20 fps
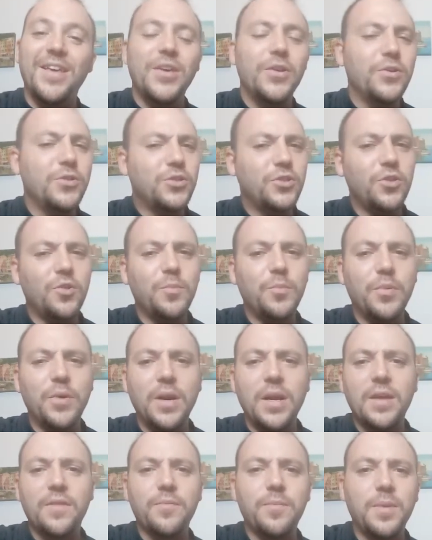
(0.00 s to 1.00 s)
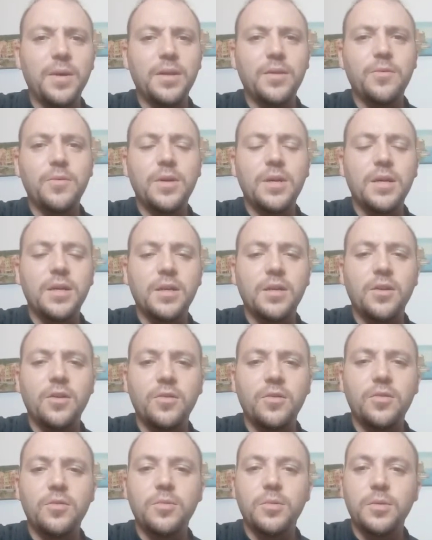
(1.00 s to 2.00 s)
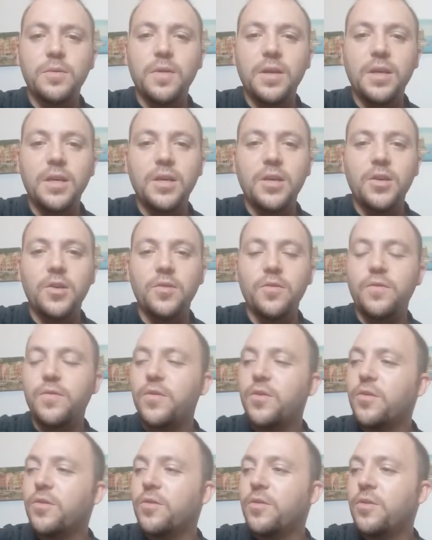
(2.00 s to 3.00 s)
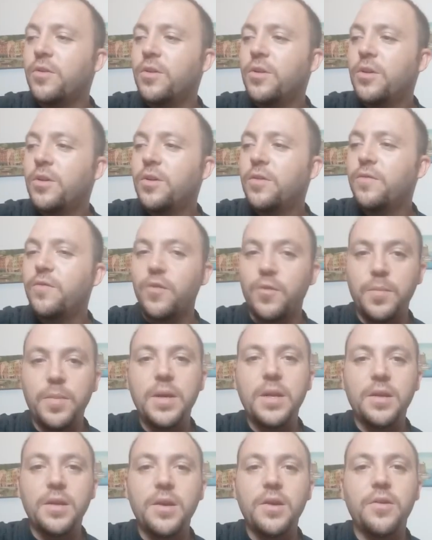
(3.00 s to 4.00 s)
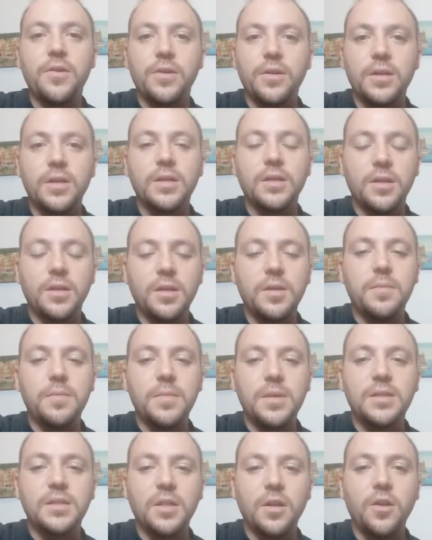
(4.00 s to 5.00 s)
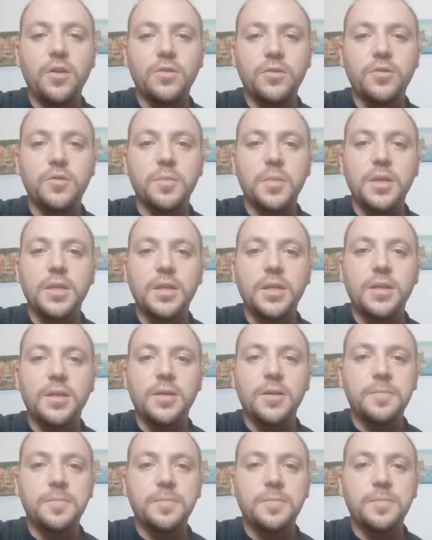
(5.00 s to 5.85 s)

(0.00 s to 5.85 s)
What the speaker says: you're so brave, by the way. Thank you for being here. It means a lot to me.